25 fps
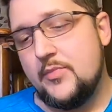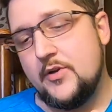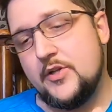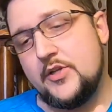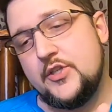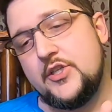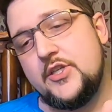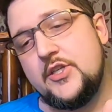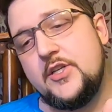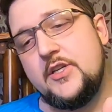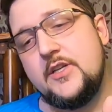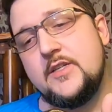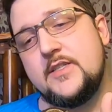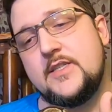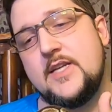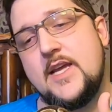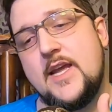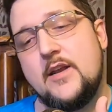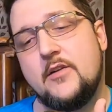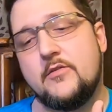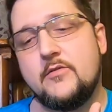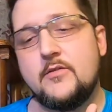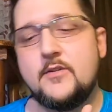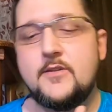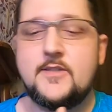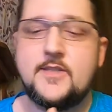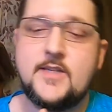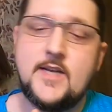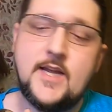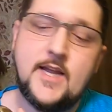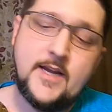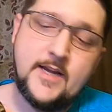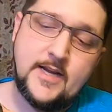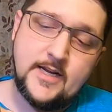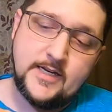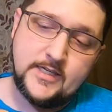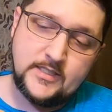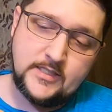but she is
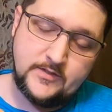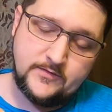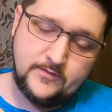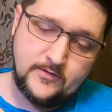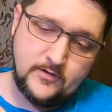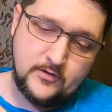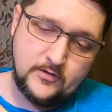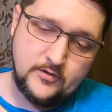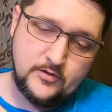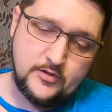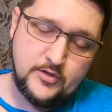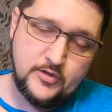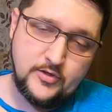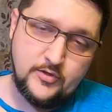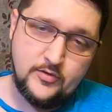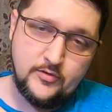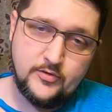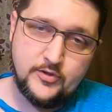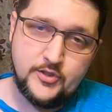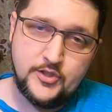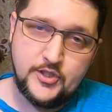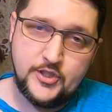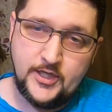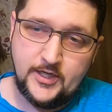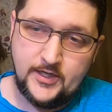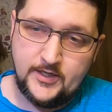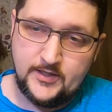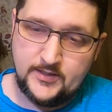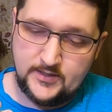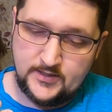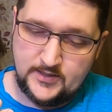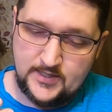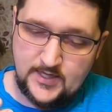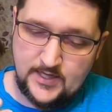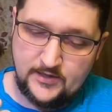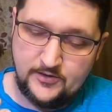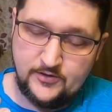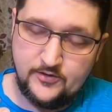heterozygous for two
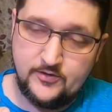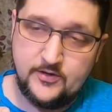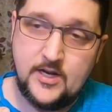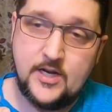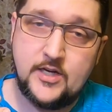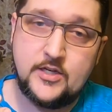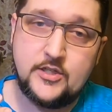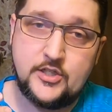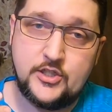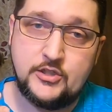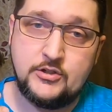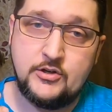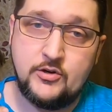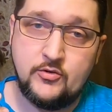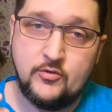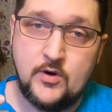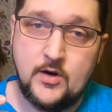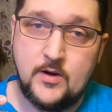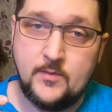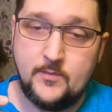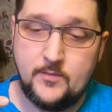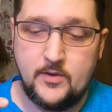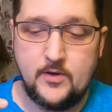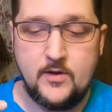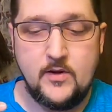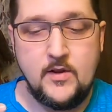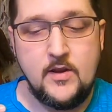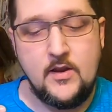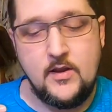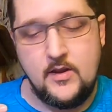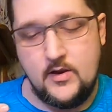genes that do not show up